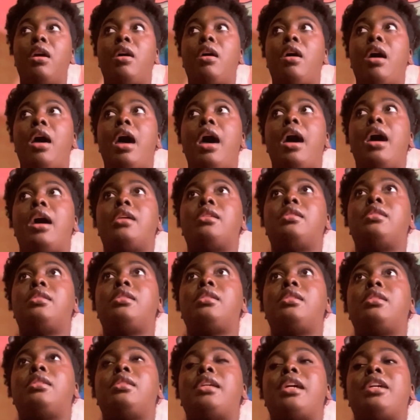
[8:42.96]
And
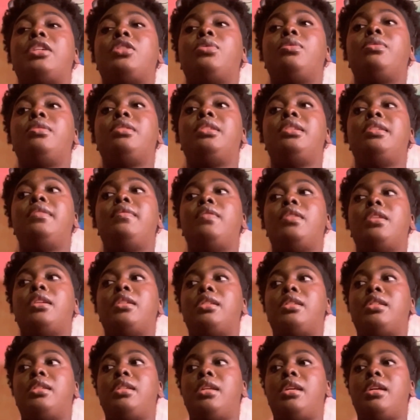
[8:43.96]
sexual
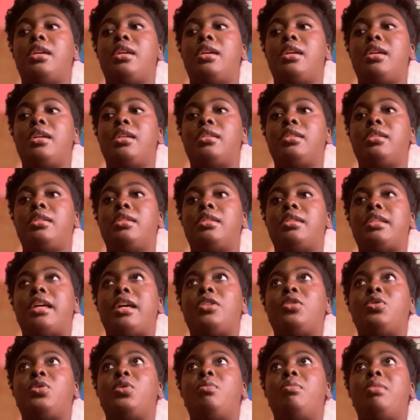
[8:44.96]
deviancy is
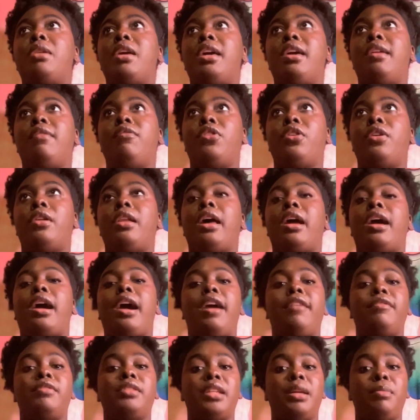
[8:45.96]
sexual behavior, like
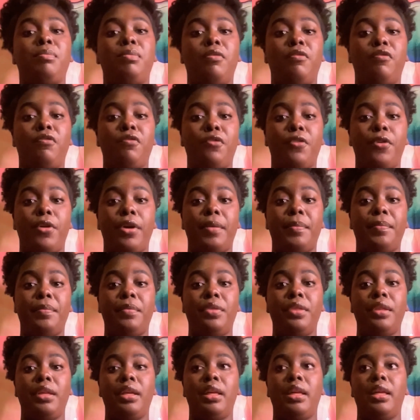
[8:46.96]
I've said before,
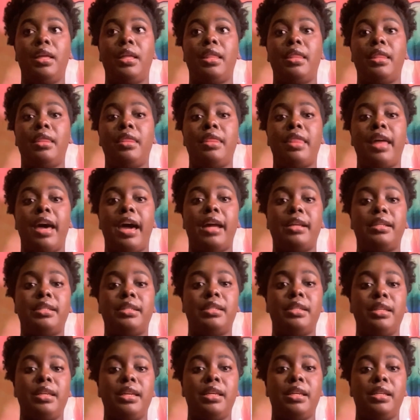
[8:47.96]
that
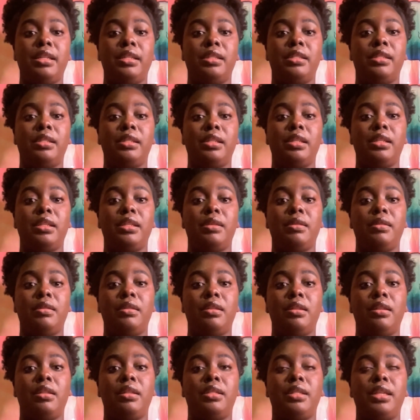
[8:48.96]
is
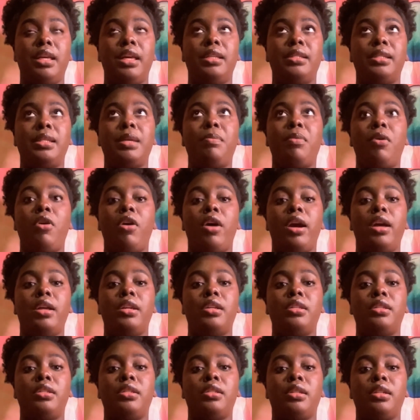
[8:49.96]
takes
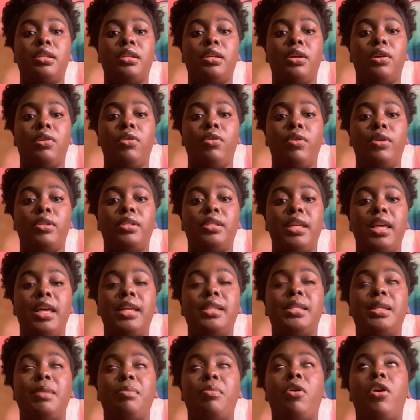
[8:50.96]
apart or
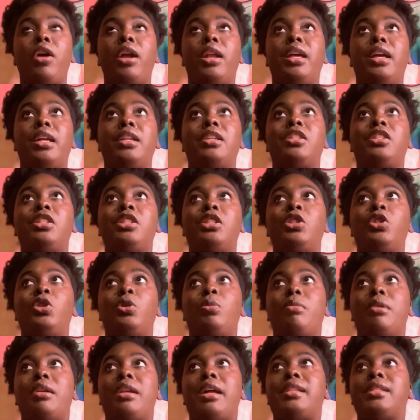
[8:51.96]
takes a part in
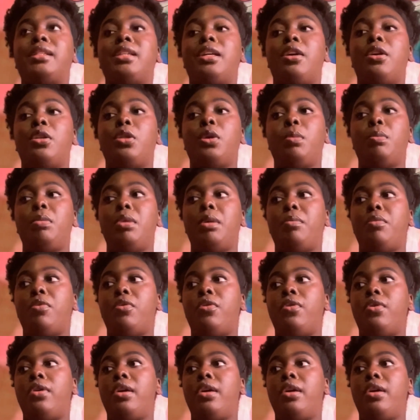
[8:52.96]
dehumanizing other people